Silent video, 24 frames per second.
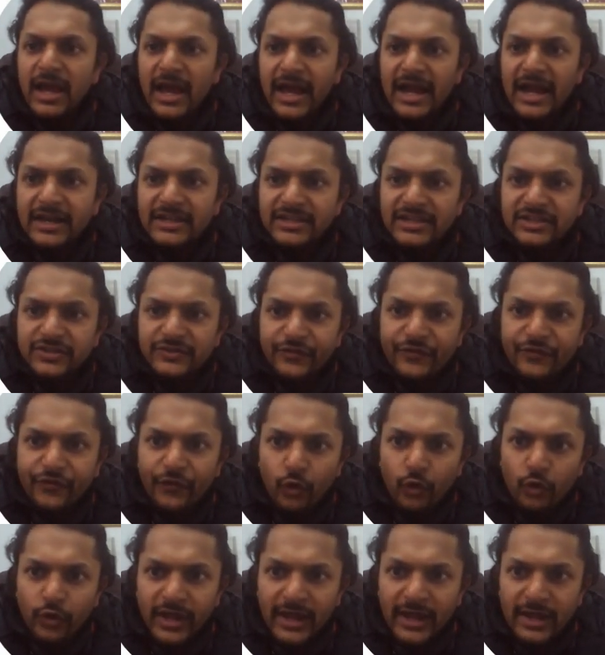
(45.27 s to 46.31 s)
and this
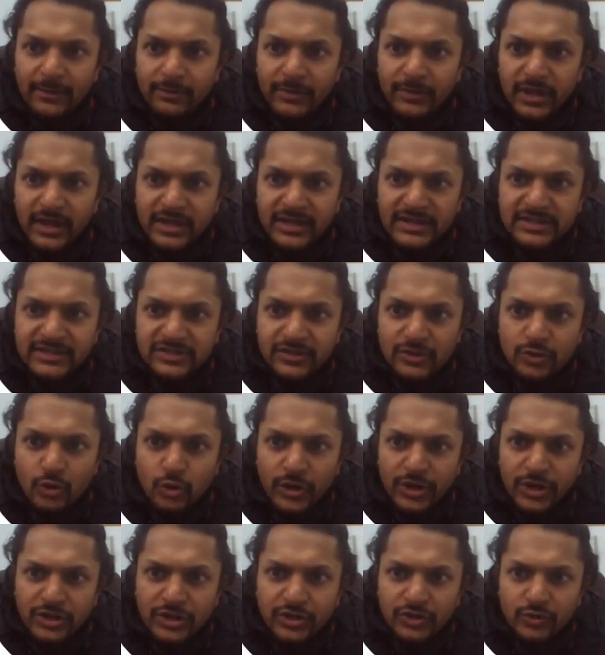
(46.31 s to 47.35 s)
4m is
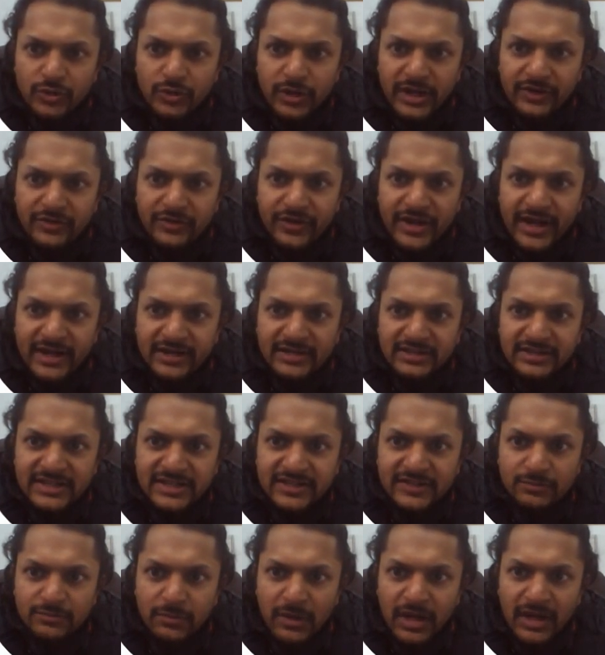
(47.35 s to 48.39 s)
going to attract
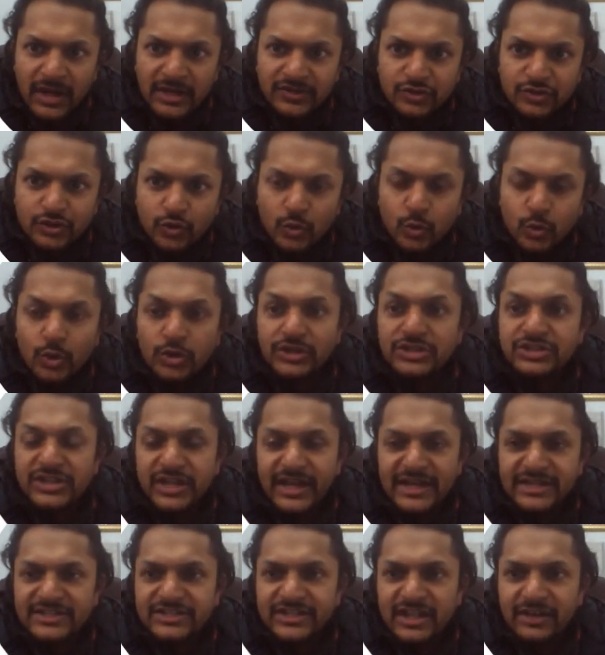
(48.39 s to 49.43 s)
this mass towards
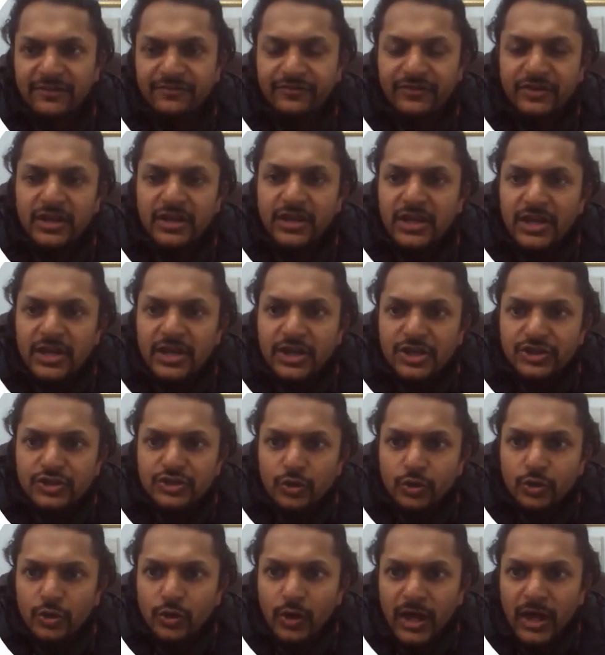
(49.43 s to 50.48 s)
itself.
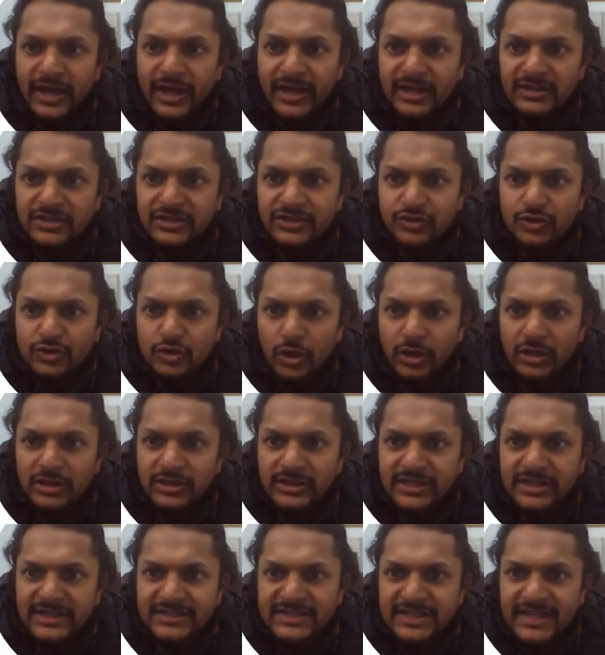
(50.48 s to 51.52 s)
So I can just
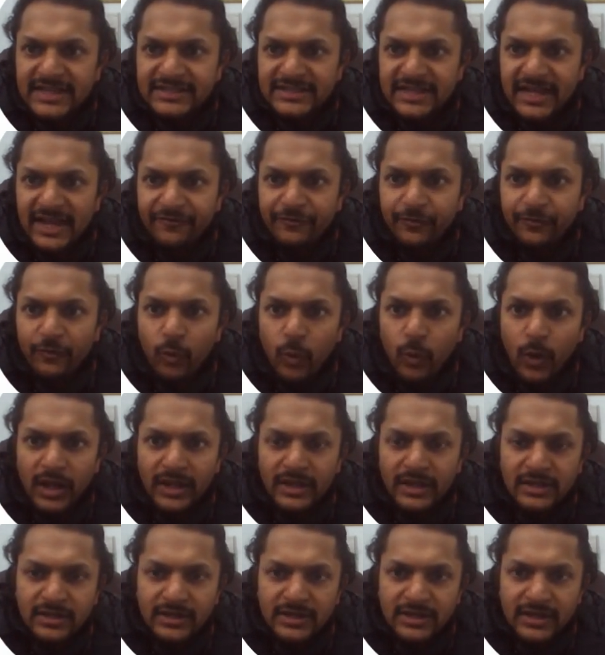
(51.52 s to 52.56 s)
call this as
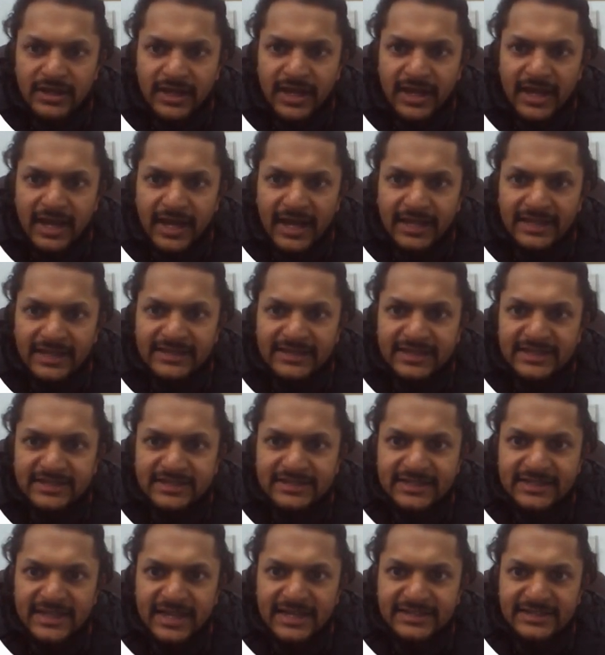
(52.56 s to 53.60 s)
F1 and
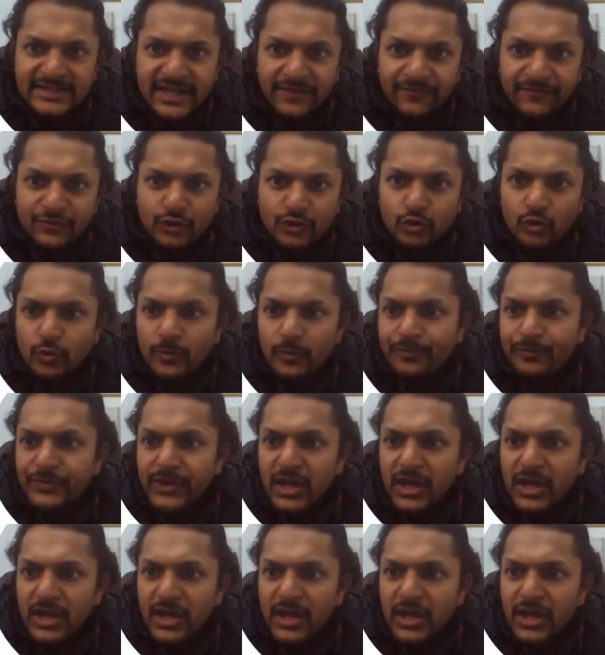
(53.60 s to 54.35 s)
this as F2.